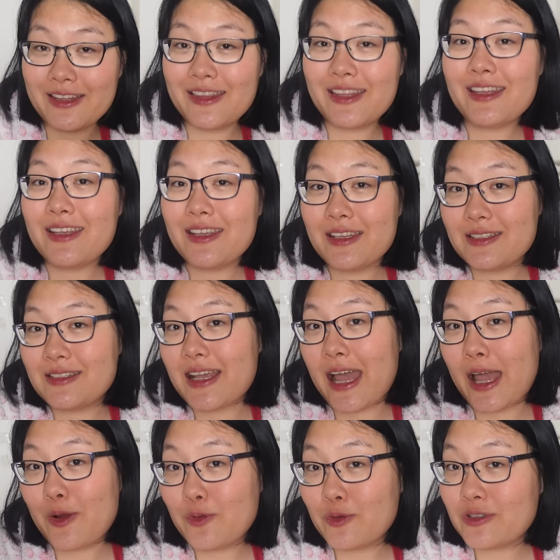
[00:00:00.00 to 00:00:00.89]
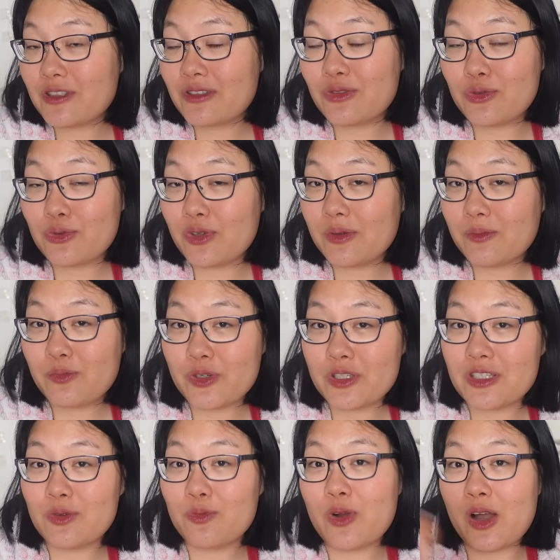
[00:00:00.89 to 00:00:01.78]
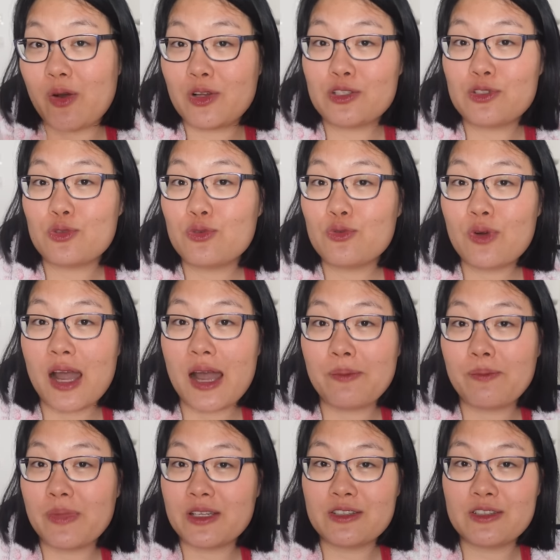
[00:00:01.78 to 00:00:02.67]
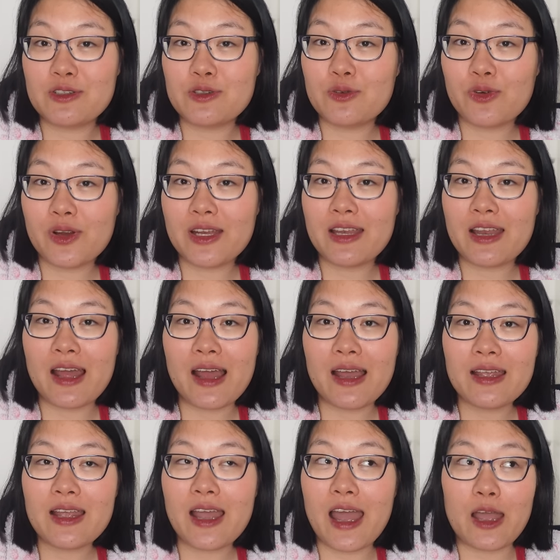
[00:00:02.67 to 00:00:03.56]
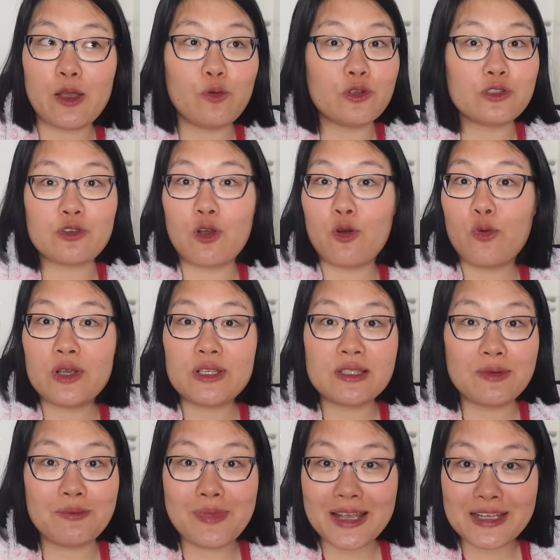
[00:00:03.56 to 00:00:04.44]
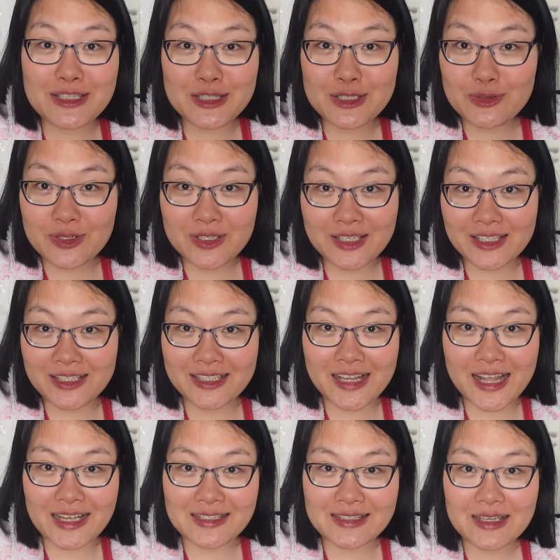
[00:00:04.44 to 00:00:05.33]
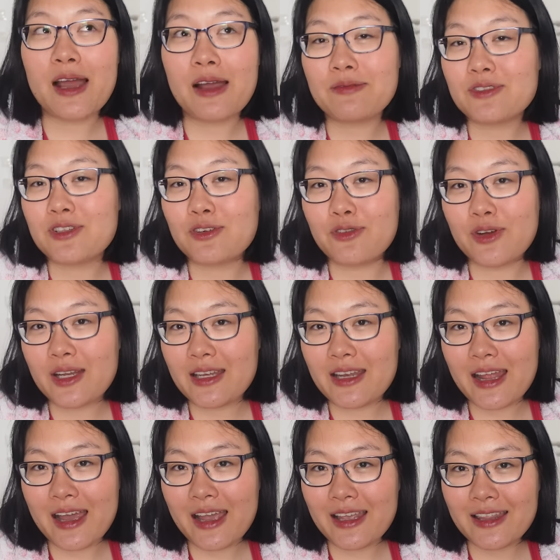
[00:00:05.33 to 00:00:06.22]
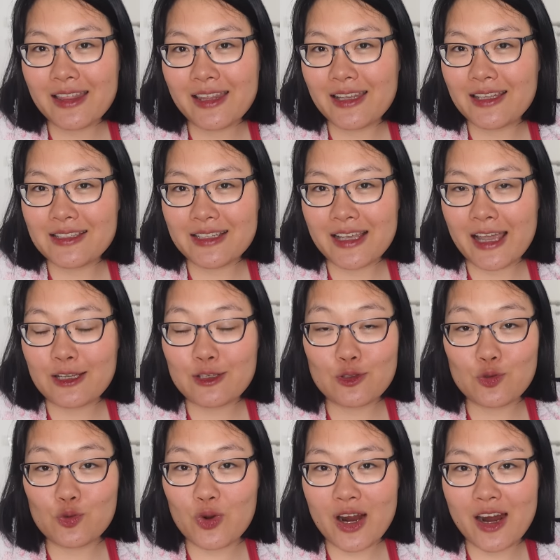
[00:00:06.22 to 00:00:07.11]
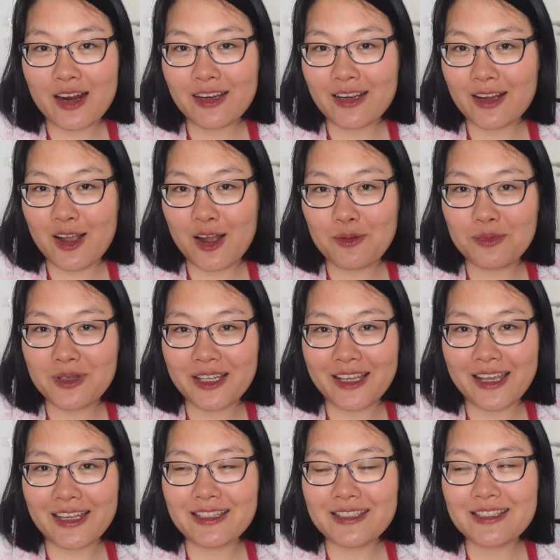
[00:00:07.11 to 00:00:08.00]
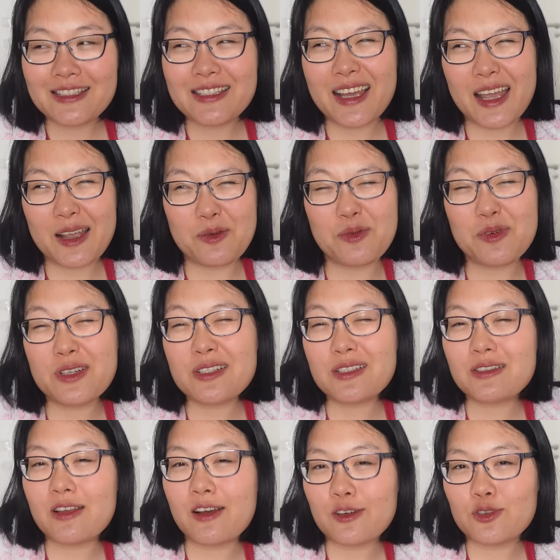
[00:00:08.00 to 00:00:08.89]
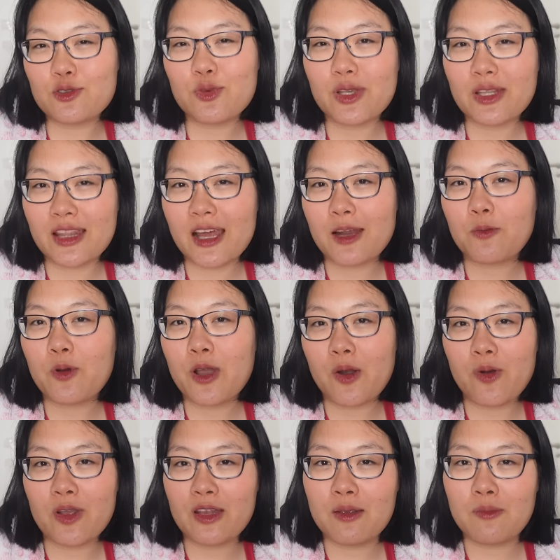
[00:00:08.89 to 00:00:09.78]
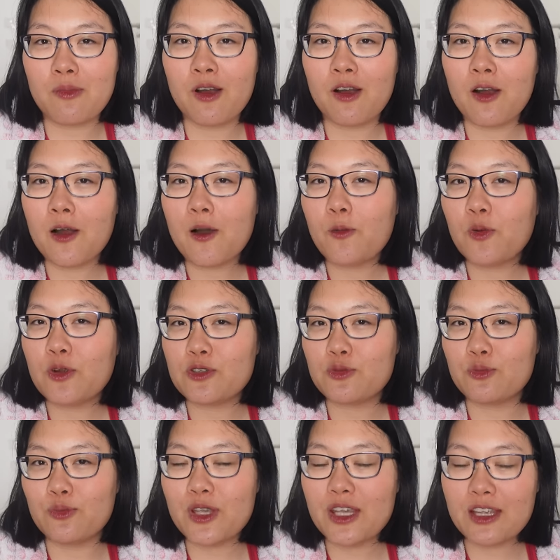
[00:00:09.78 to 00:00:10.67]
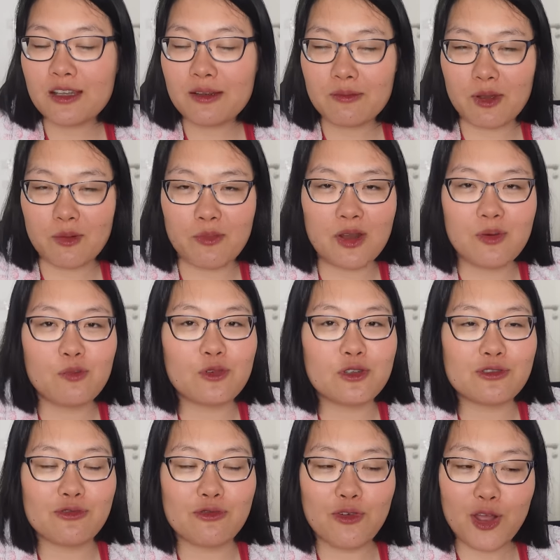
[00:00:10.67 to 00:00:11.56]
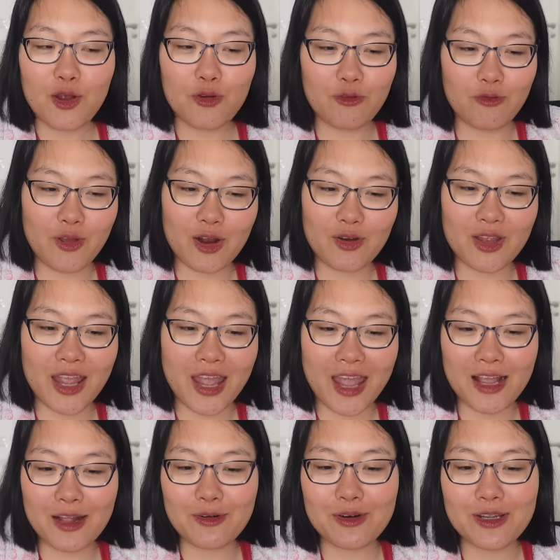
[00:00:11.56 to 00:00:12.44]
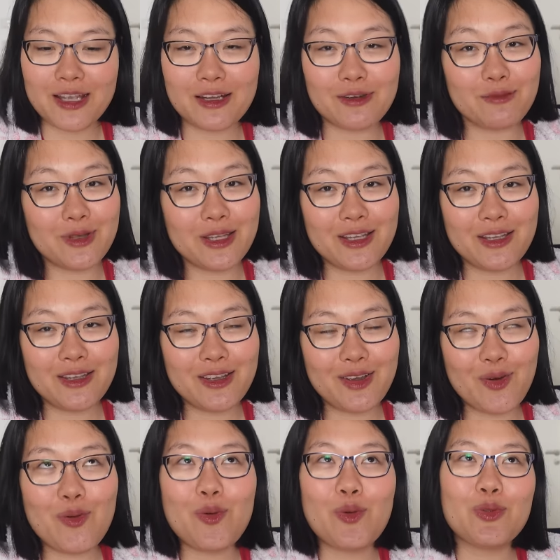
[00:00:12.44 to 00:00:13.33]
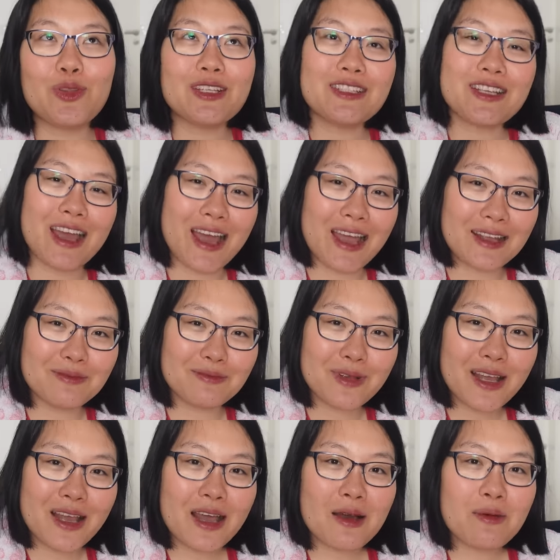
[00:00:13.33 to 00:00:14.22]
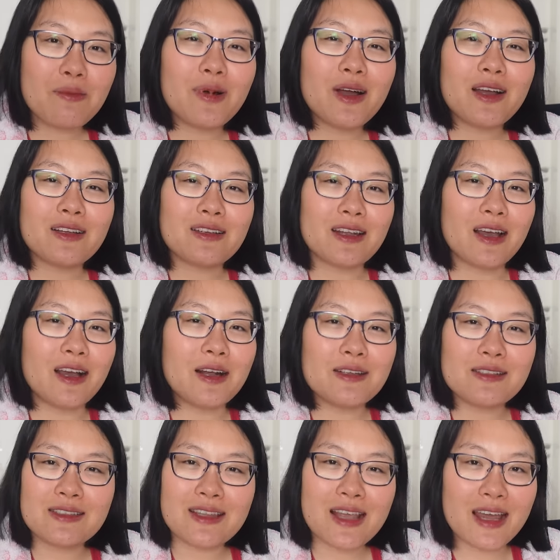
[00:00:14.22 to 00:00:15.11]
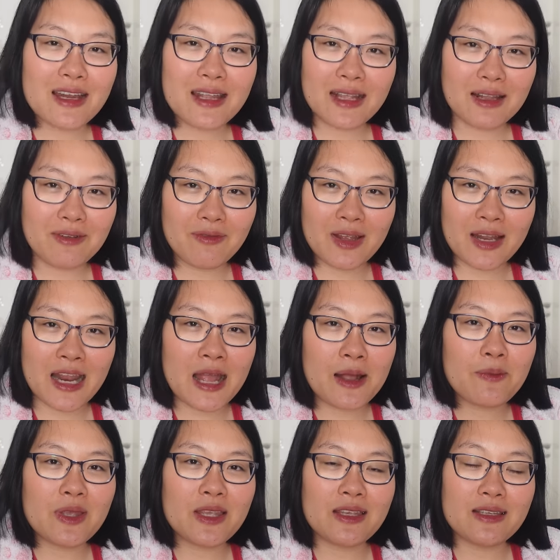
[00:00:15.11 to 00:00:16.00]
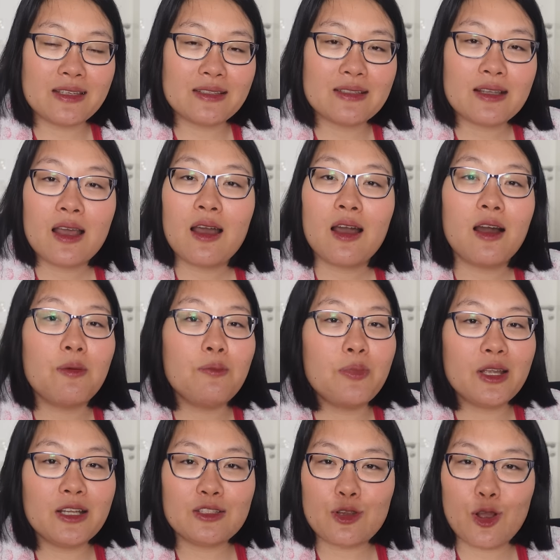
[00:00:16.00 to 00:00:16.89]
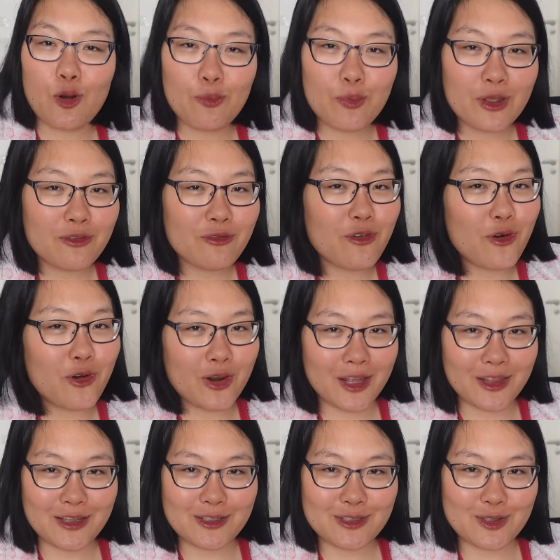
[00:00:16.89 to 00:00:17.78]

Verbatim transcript: The thing is, I was doing pretty well at school up until grade 9. I was always the best student in class. After grade 9, things get too hard and complicated. I was not doing that well anymore, which means my mom was very, very angry at me all the time but uh, studying in Vietnam is a big topic for another